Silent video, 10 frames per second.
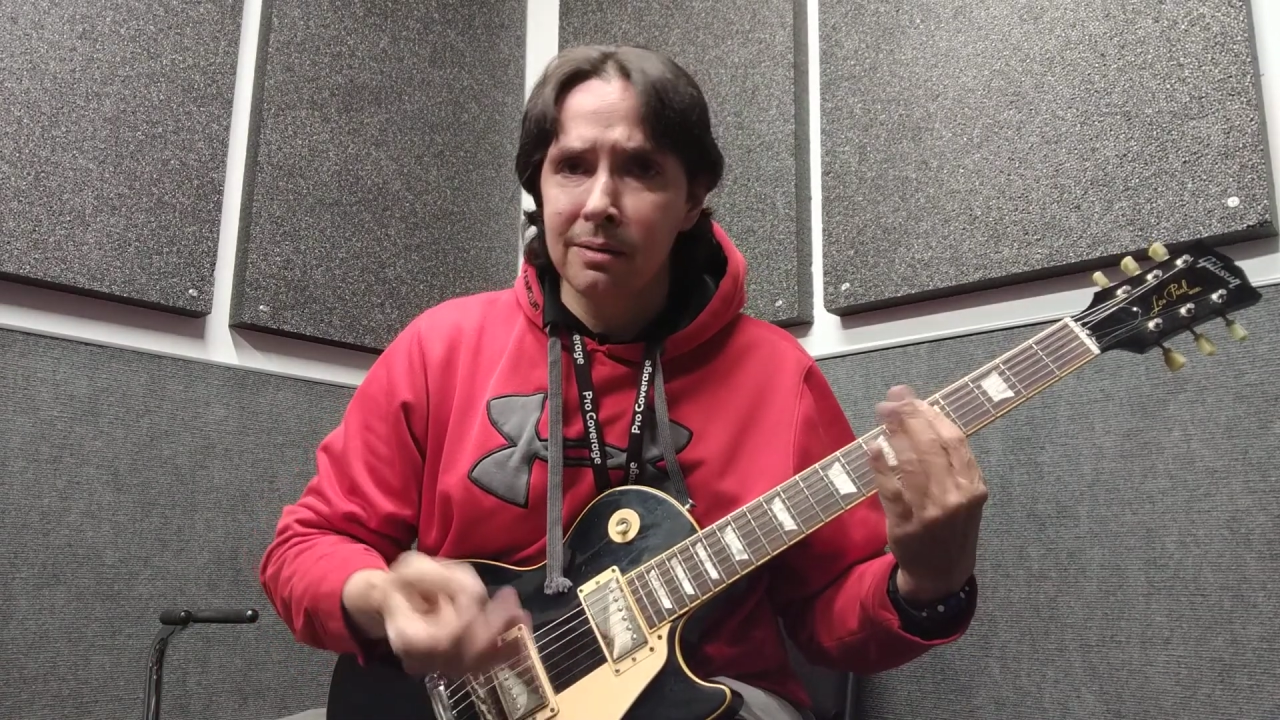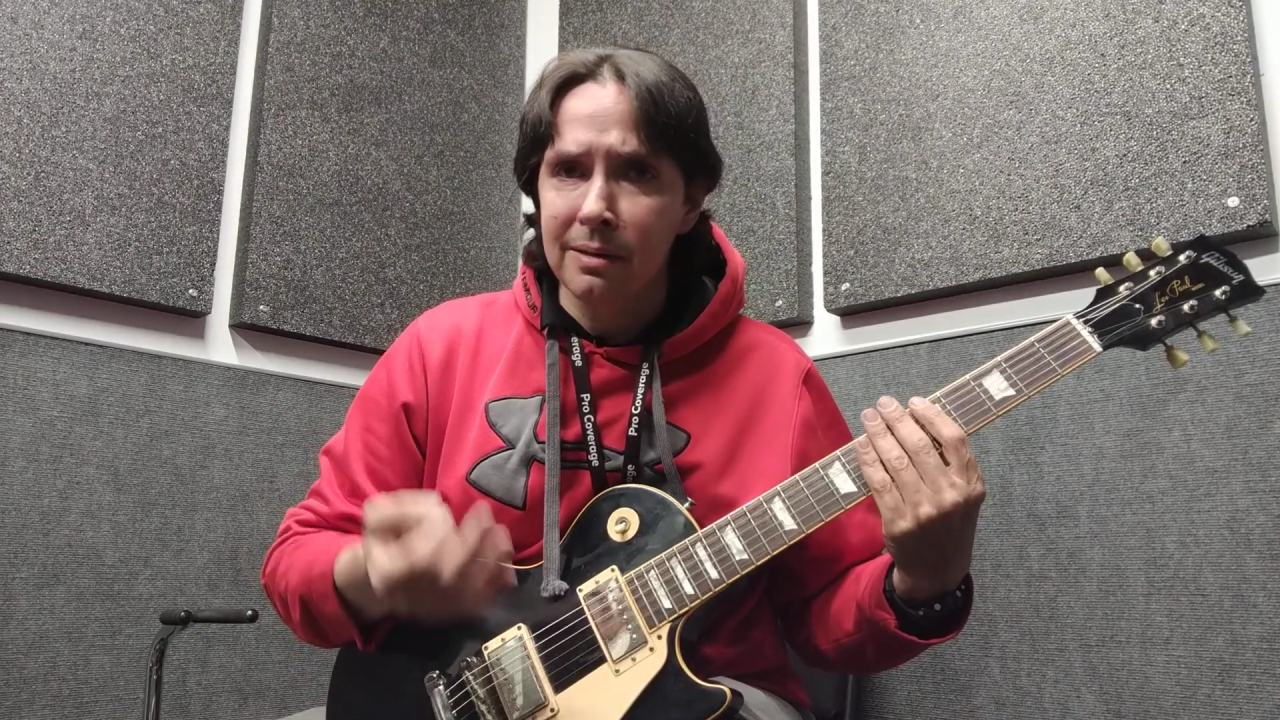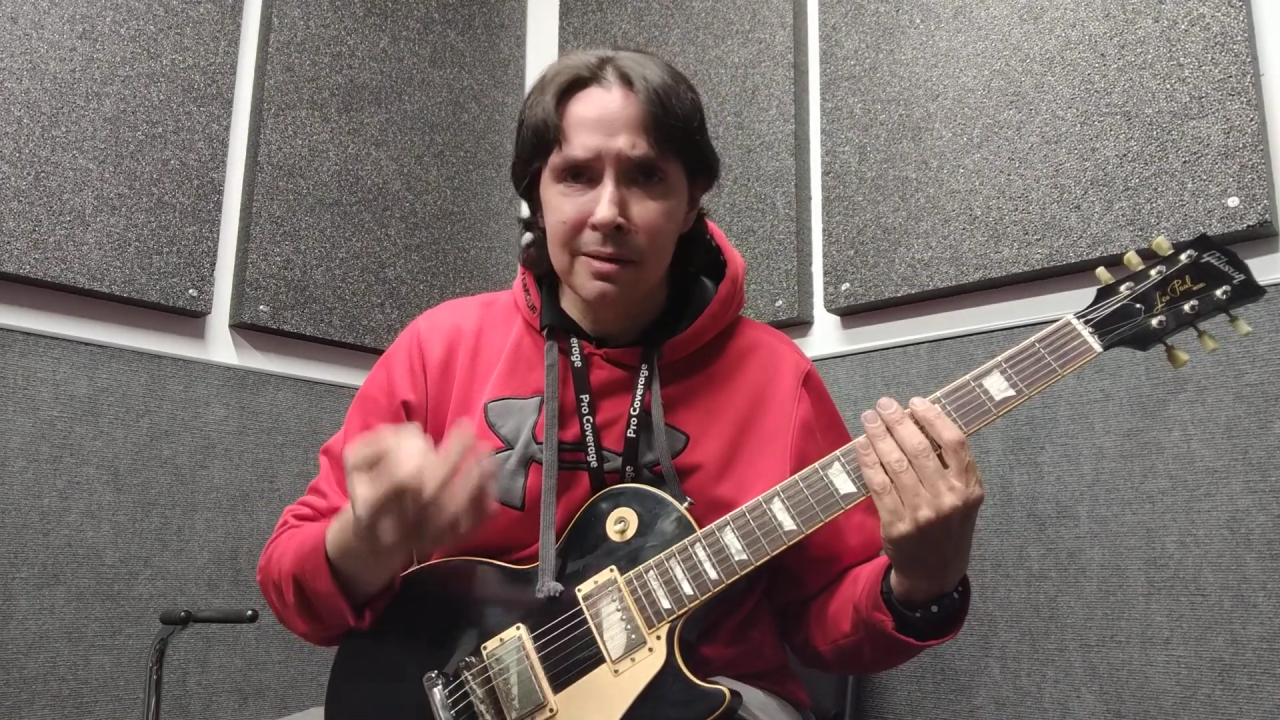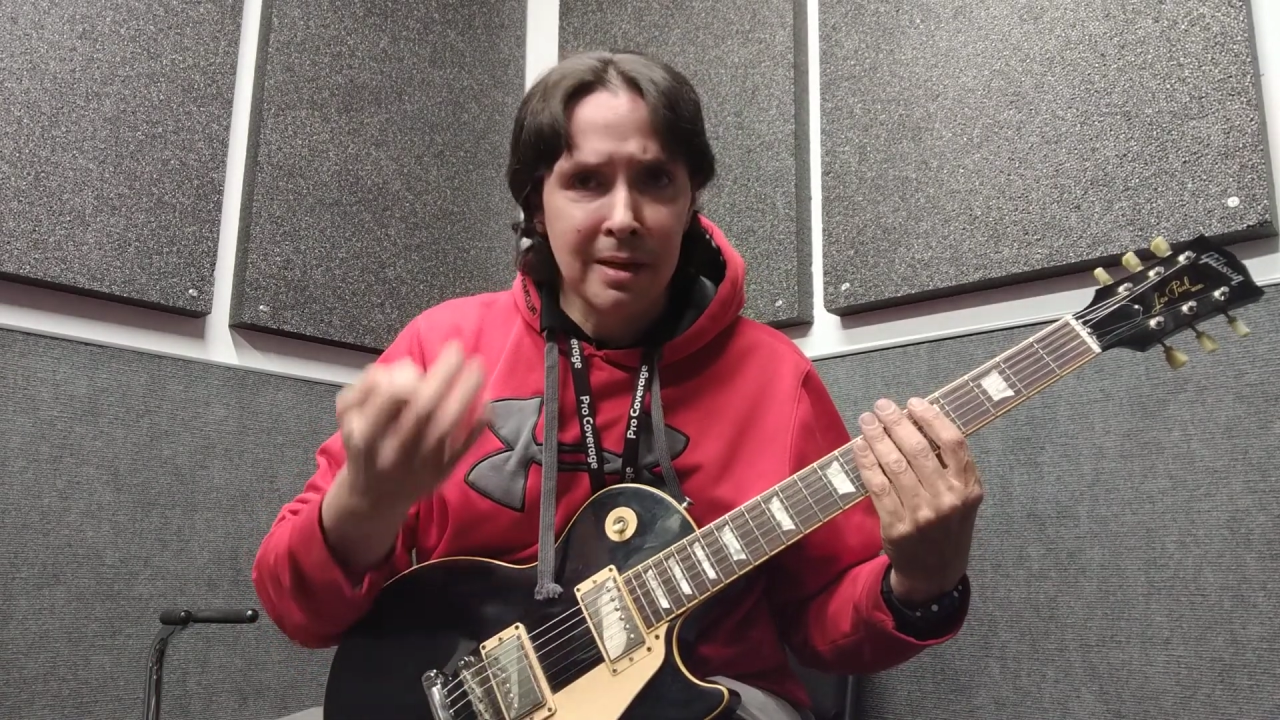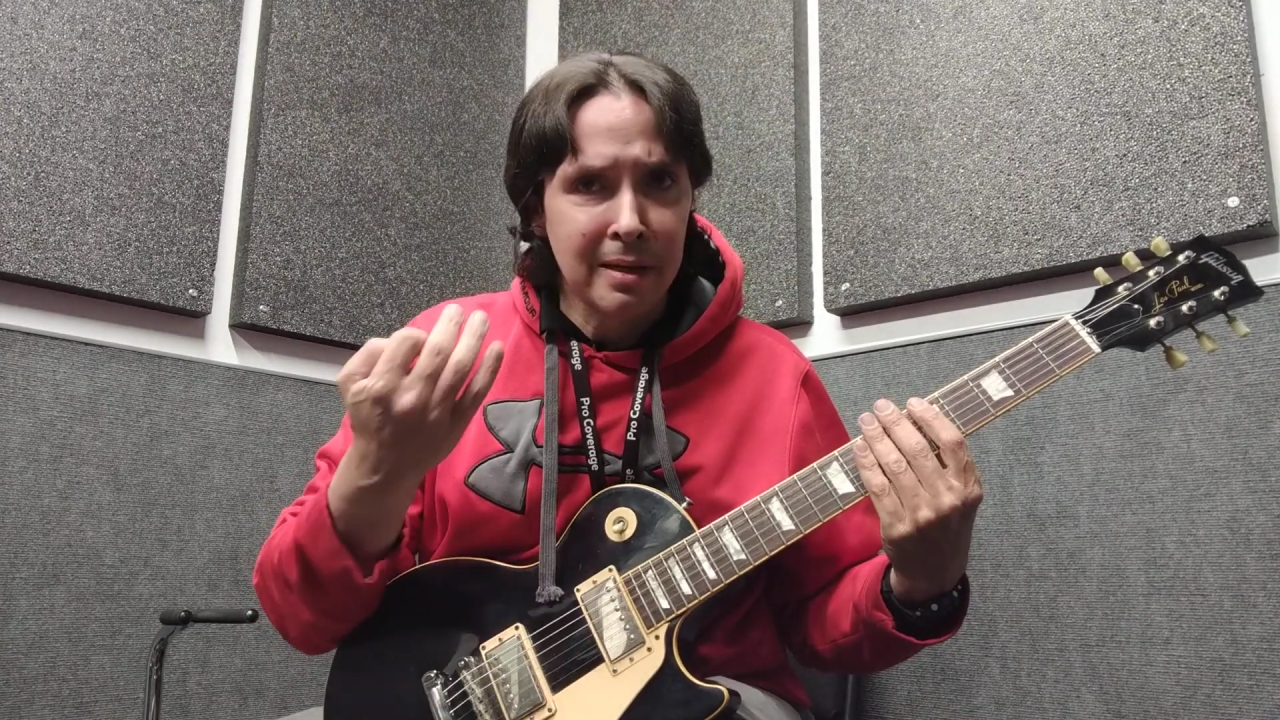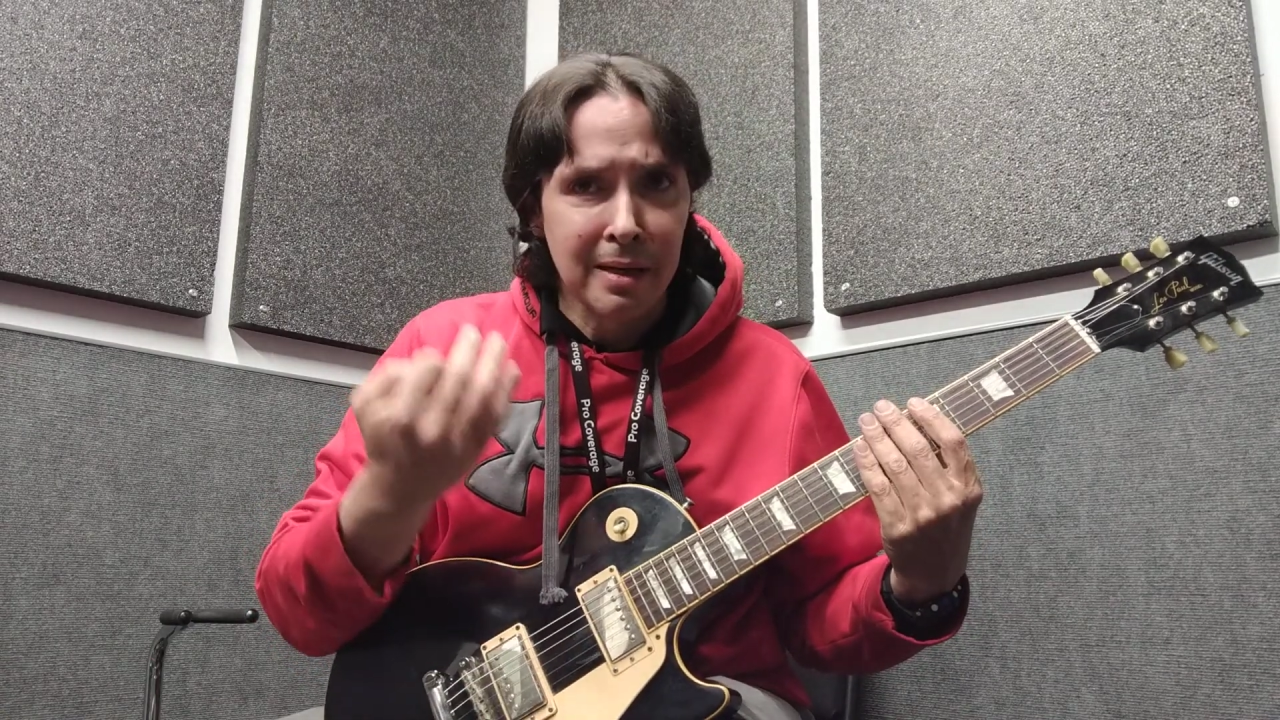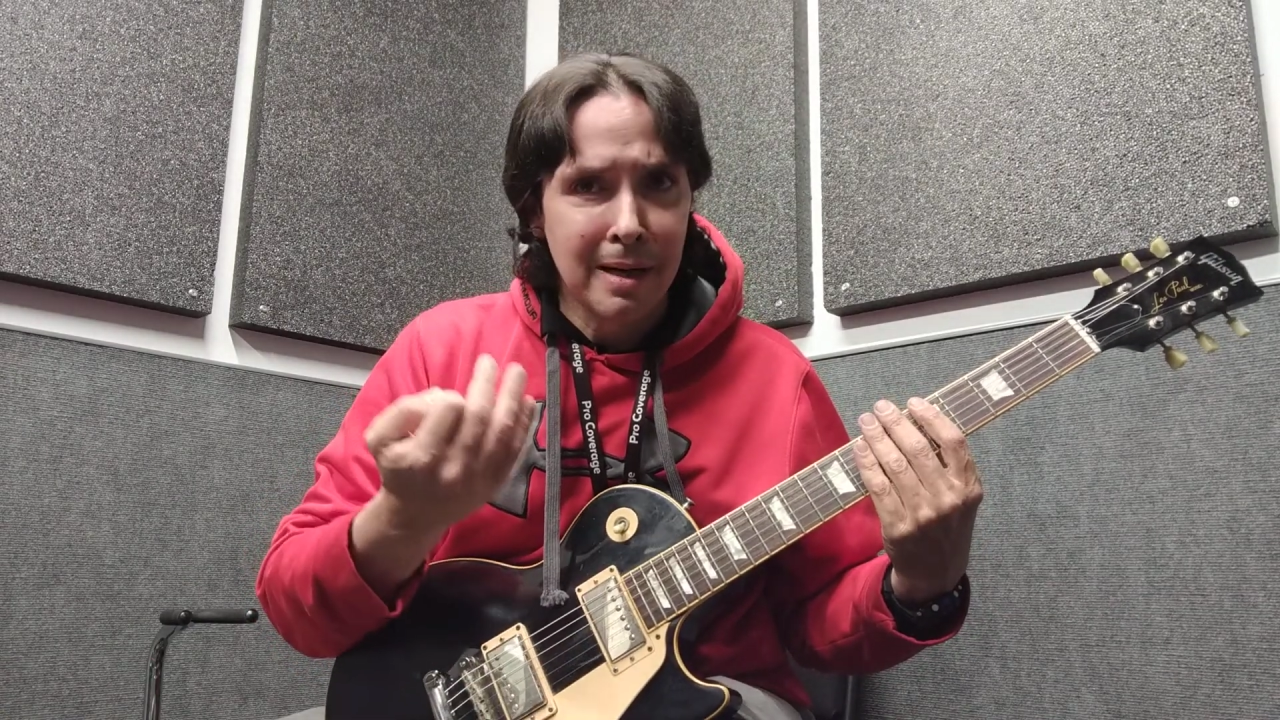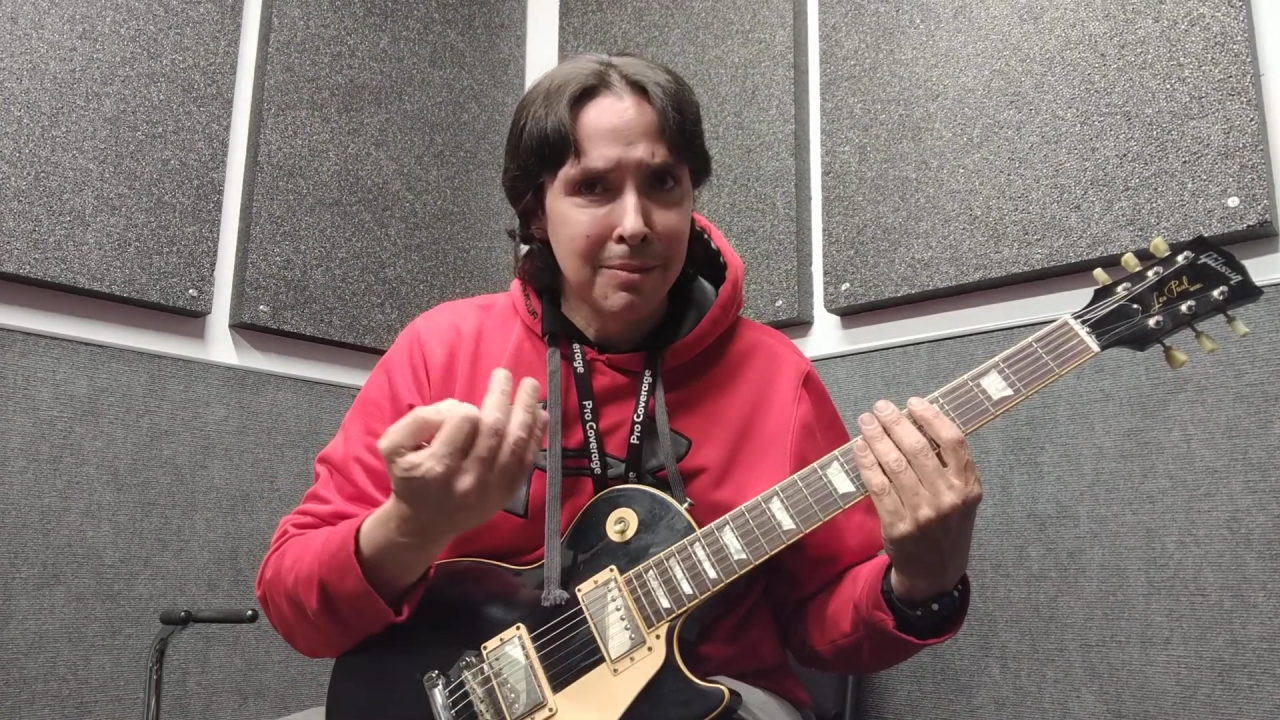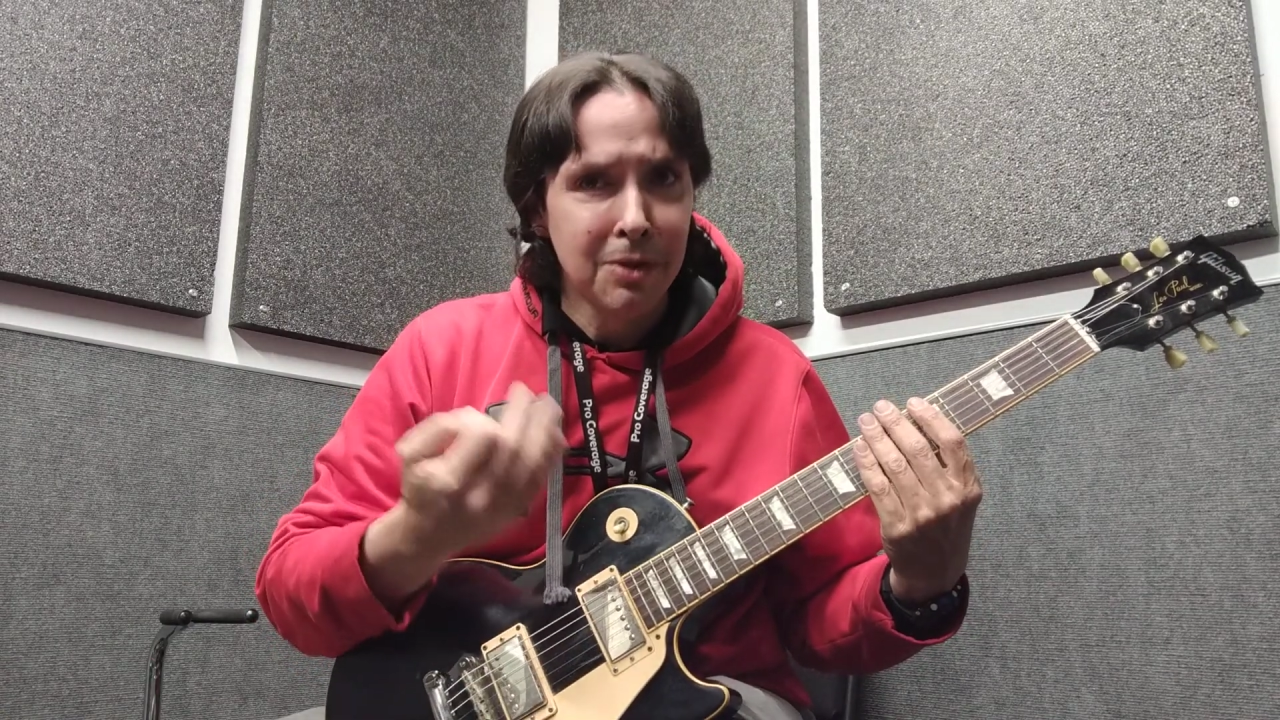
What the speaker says: because then you're not